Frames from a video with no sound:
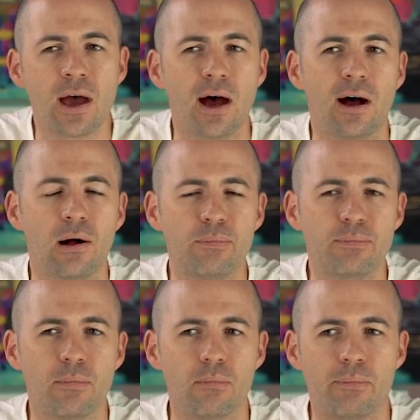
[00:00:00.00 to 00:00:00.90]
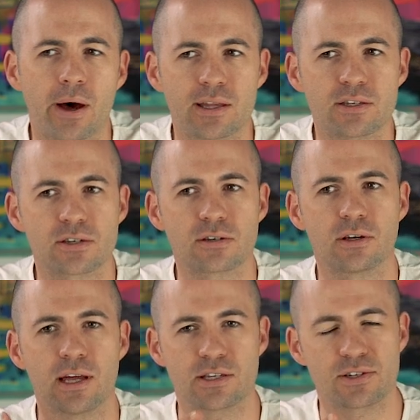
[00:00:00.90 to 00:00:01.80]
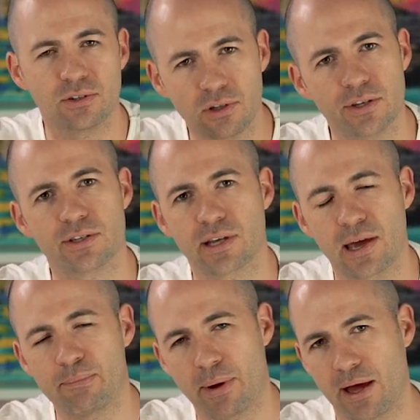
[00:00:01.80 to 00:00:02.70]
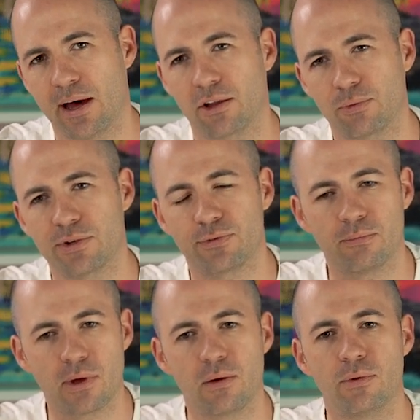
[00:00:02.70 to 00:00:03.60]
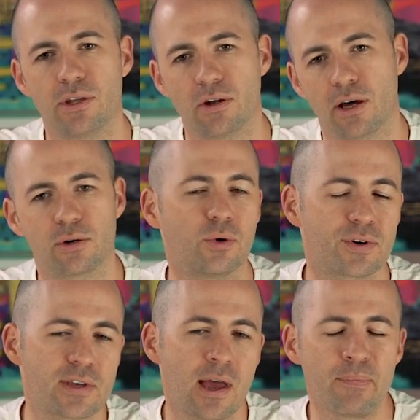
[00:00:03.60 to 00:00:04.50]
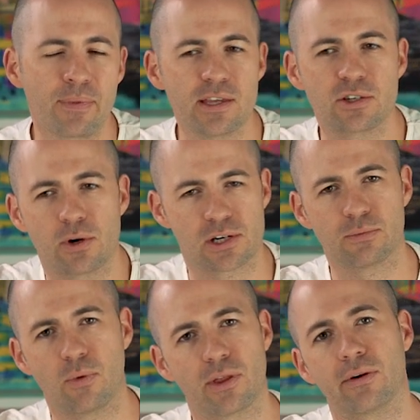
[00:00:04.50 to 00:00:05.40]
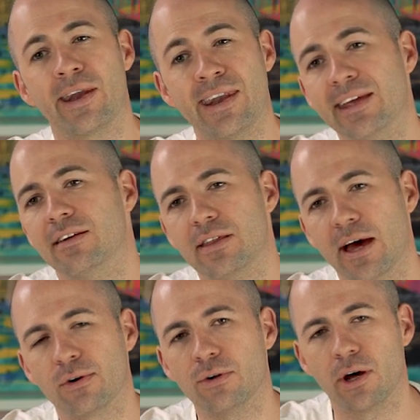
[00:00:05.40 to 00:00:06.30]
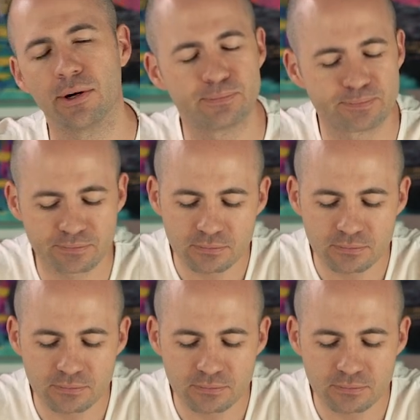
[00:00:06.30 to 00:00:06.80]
um, but it's, it's still on the same path, which for me with the Nighthawks is questionable whether I need that or not.